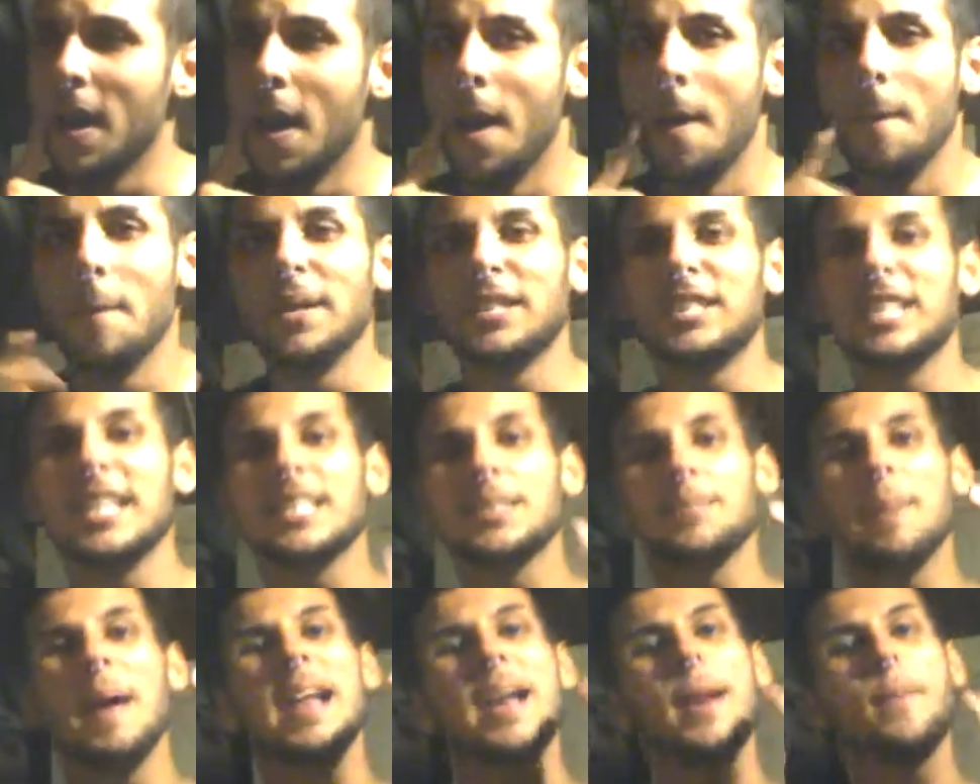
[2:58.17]
But she's
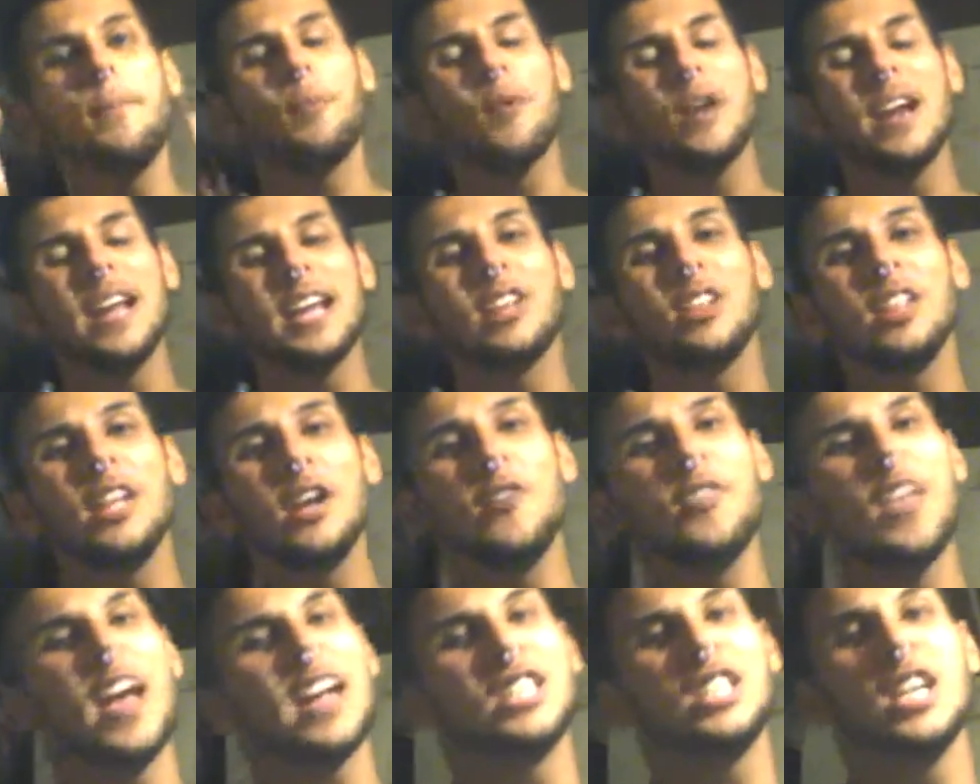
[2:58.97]
made it pretty clear
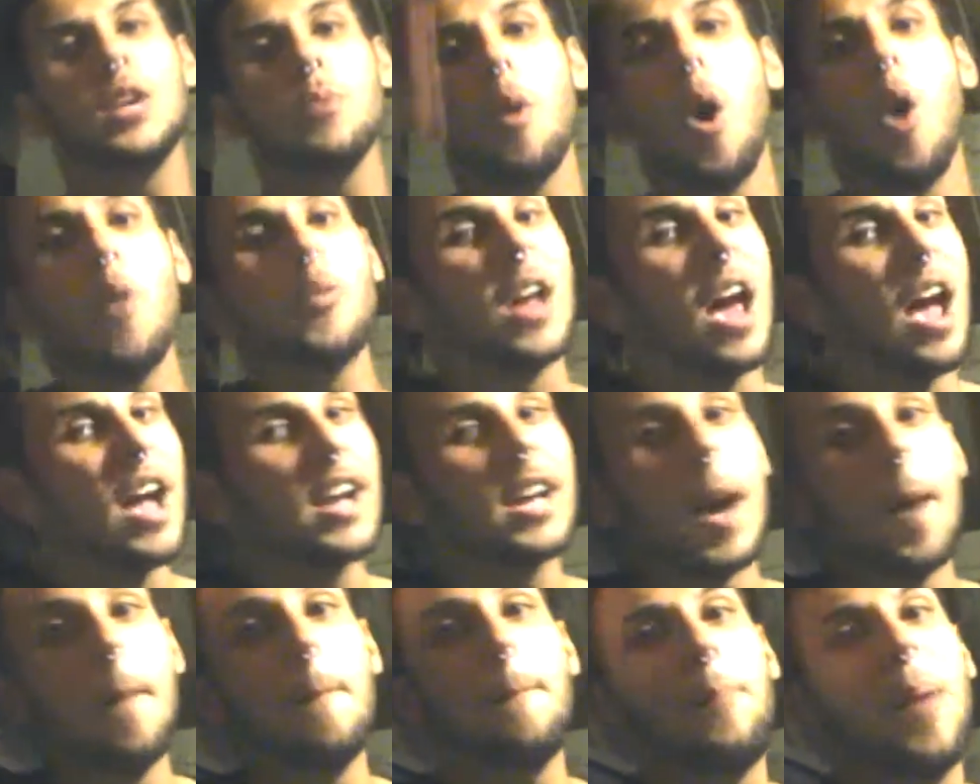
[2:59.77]
that she won't
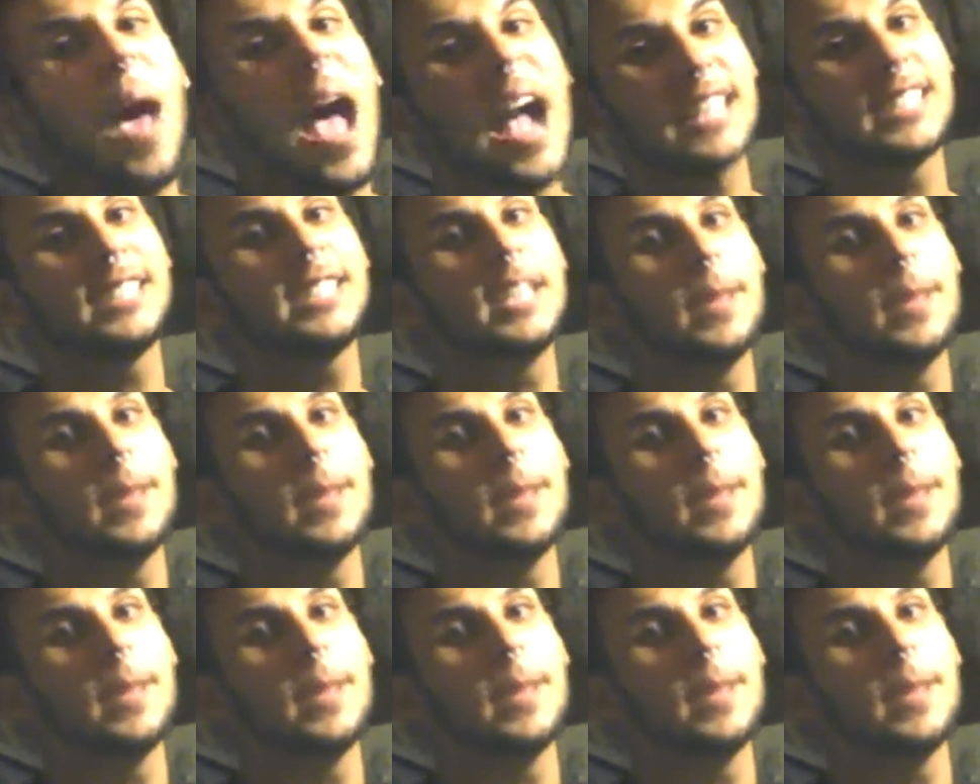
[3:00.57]
come back to